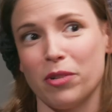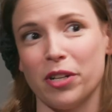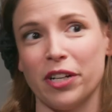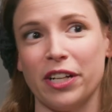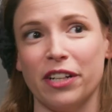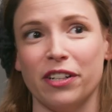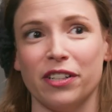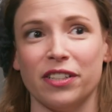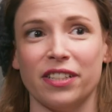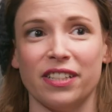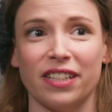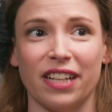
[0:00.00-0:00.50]
we're
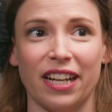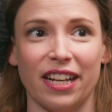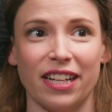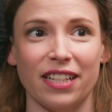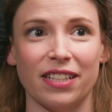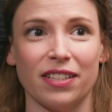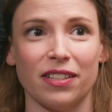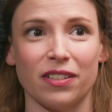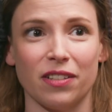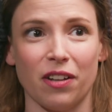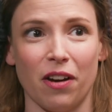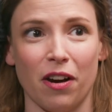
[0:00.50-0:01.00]
here today
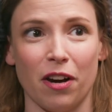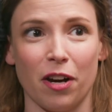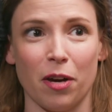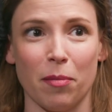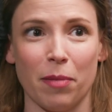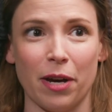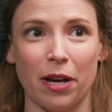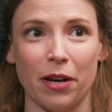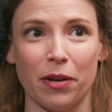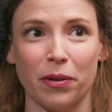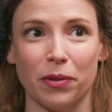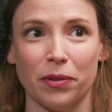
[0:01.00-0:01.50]
to talk
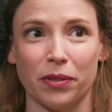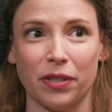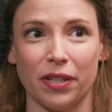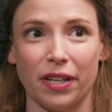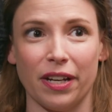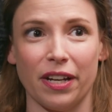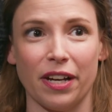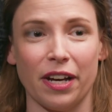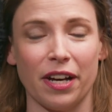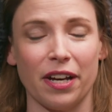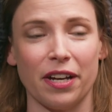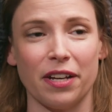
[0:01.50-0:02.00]
about
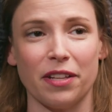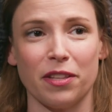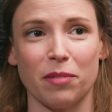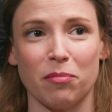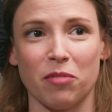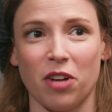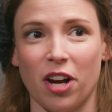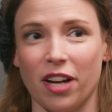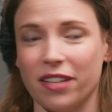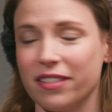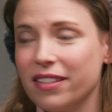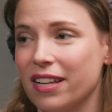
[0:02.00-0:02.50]
the
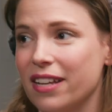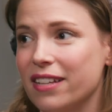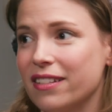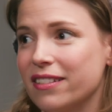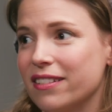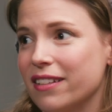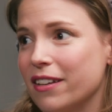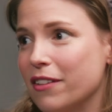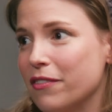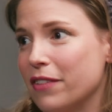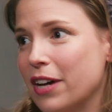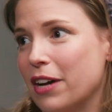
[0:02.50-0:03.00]

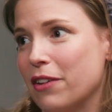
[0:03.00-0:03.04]
process of